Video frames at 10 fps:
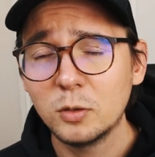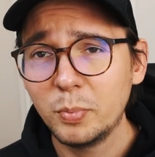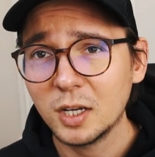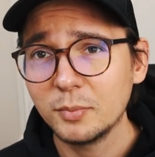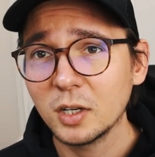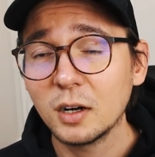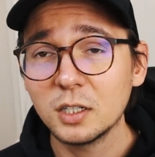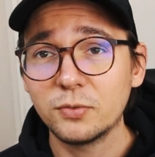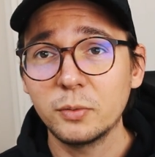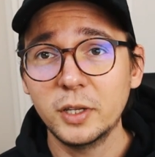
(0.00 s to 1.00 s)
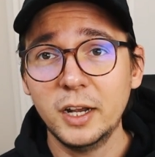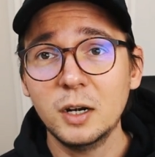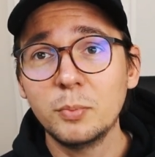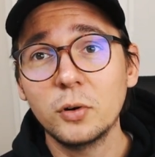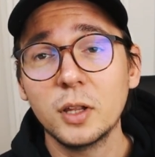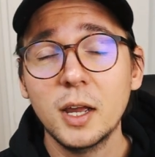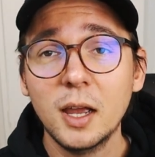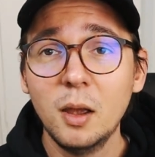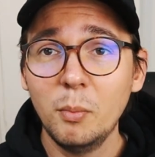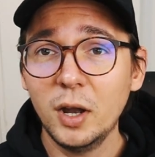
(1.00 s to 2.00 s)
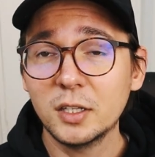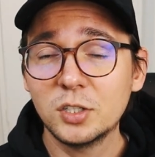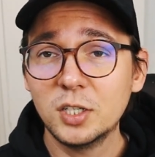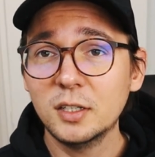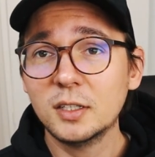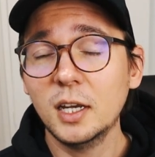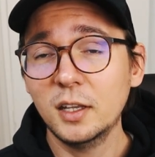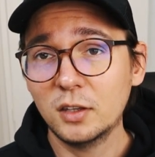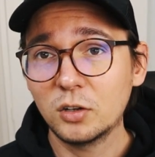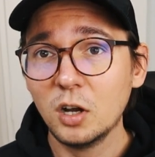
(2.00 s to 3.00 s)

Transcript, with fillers: to pick up the cars from the airport, but she decided to